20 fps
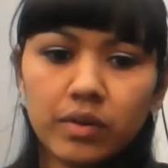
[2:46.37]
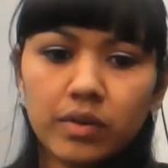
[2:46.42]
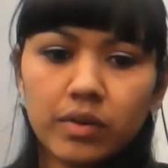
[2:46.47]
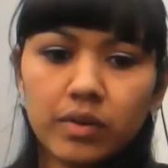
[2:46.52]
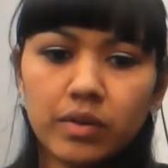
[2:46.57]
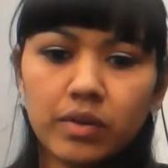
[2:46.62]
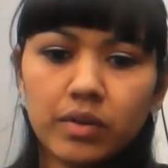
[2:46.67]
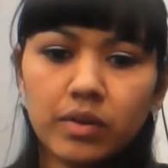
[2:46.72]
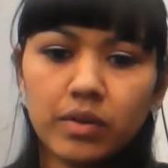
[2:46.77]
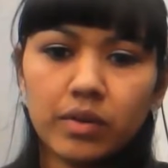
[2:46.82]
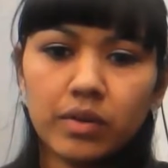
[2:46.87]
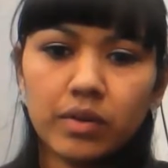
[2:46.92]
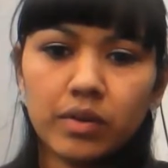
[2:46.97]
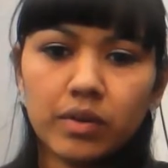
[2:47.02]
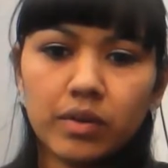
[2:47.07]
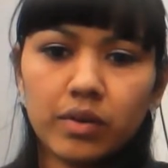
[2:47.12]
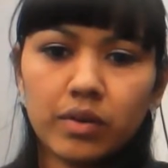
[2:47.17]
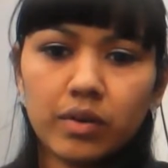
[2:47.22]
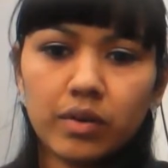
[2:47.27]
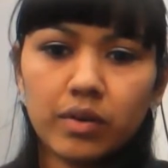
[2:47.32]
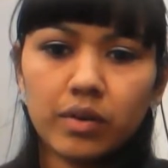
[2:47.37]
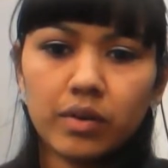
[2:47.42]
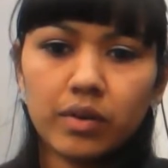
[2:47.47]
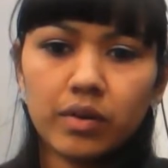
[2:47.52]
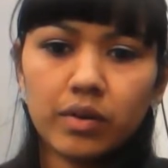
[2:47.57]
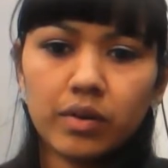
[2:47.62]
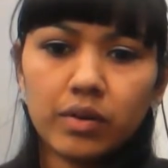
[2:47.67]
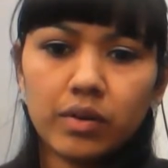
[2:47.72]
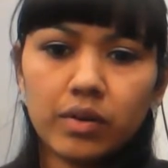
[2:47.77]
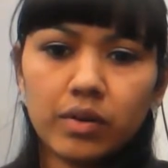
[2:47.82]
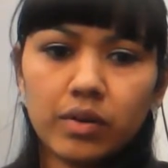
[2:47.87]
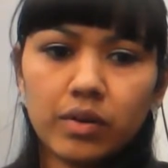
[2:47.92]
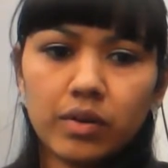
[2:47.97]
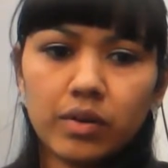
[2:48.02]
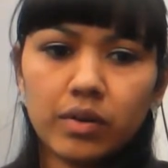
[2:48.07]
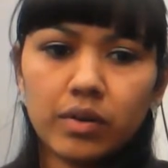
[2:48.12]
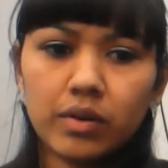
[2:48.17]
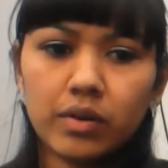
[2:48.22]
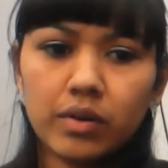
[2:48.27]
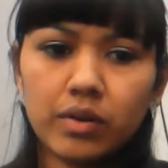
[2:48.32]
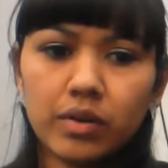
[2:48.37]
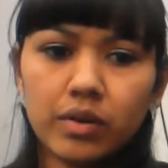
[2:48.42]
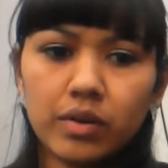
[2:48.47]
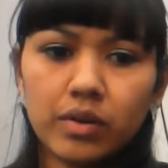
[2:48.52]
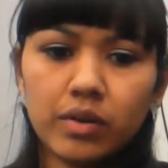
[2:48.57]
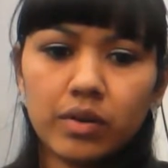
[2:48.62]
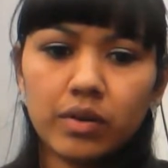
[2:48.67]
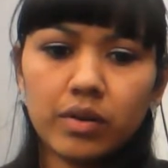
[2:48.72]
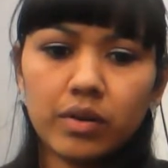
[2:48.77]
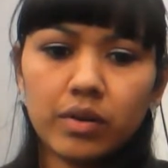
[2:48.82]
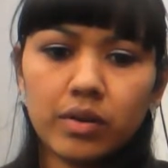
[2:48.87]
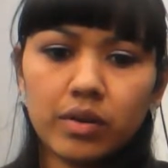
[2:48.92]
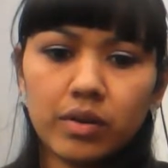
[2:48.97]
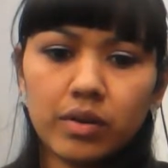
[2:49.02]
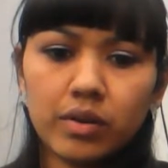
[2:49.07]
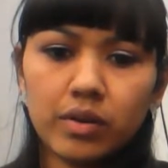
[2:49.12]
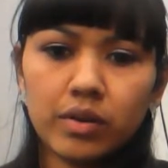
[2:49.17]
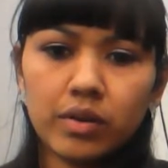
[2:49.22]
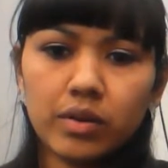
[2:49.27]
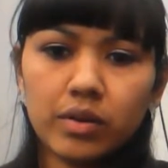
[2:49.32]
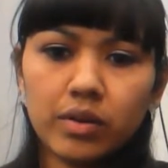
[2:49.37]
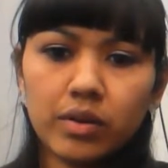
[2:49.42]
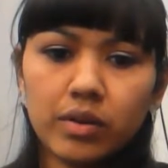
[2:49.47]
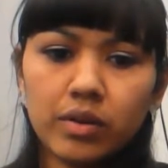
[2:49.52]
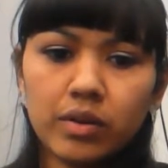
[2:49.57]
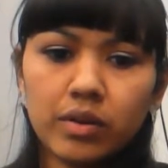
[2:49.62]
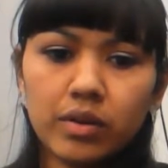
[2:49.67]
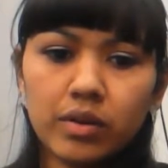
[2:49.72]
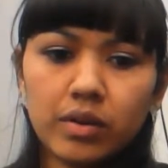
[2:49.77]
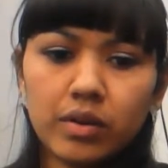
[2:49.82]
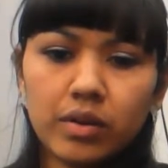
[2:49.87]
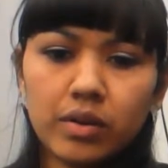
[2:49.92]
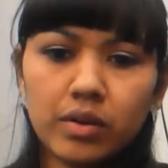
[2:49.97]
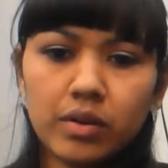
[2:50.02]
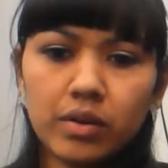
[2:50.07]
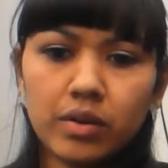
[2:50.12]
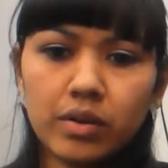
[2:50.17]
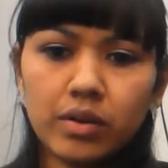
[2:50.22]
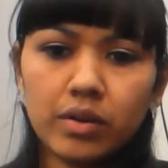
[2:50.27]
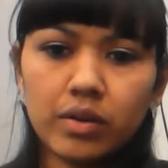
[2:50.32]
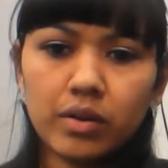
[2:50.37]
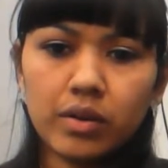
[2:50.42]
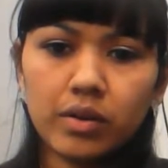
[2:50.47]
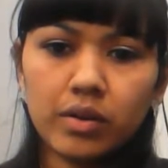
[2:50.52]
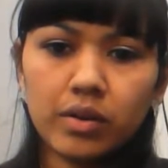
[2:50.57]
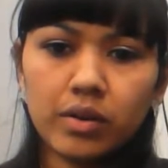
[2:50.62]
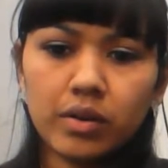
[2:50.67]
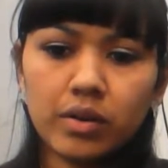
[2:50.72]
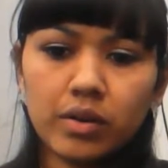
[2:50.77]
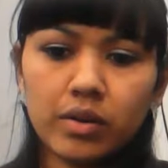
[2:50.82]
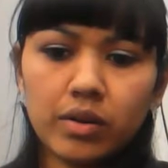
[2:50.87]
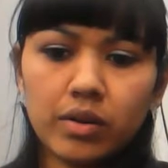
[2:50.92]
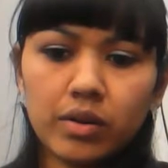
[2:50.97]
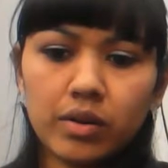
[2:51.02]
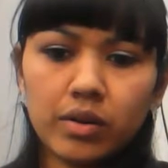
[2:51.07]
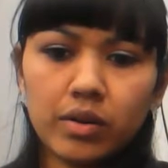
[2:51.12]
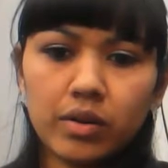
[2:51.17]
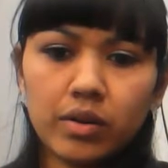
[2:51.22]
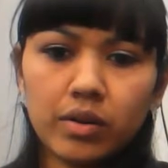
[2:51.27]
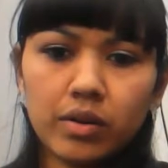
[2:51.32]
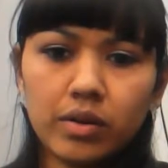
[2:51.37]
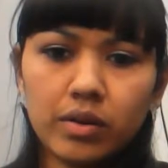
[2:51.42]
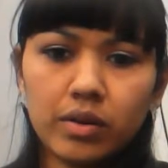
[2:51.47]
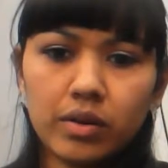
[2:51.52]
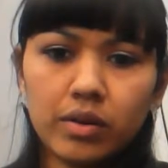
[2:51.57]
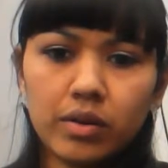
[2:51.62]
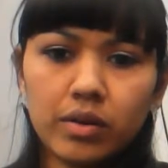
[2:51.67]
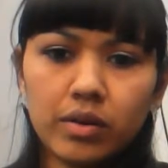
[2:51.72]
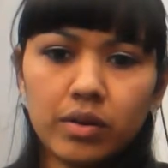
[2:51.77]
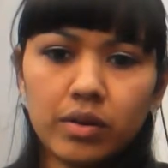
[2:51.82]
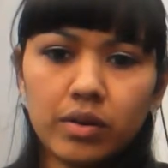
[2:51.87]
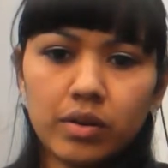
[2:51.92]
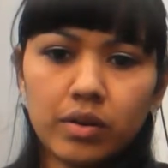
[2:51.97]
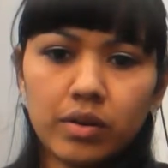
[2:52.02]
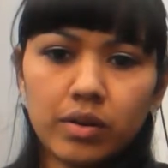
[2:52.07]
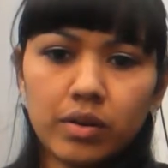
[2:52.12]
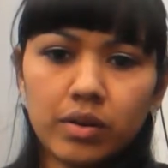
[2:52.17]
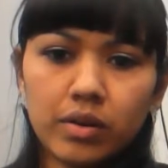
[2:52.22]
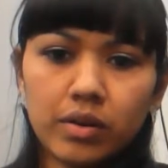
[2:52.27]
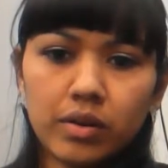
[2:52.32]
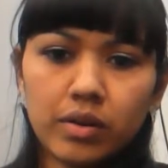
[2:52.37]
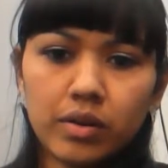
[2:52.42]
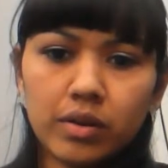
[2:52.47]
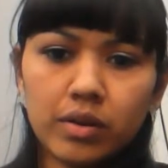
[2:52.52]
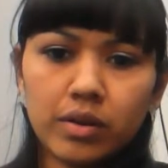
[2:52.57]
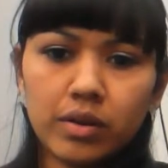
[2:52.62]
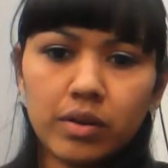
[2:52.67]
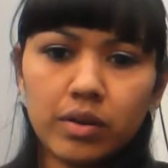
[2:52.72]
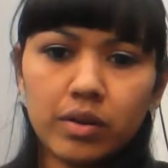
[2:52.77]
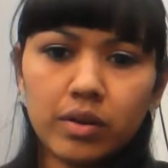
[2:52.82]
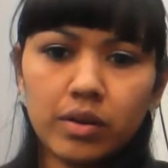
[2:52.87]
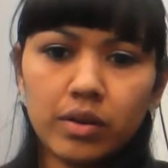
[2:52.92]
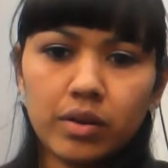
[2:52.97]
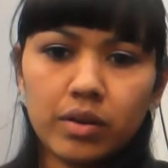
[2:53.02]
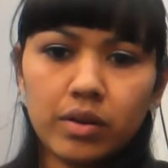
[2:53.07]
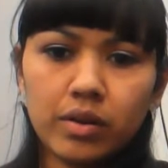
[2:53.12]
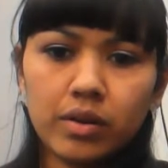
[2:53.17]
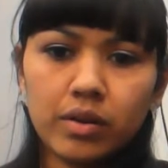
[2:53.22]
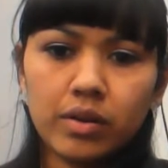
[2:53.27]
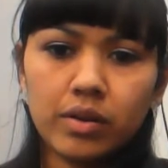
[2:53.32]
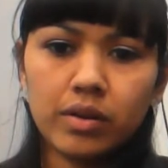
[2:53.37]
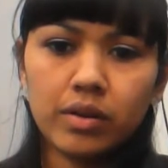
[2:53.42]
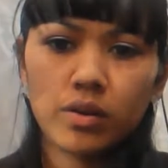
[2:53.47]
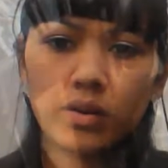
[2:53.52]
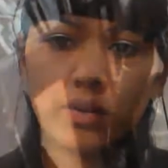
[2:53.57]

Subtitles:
(not speaking)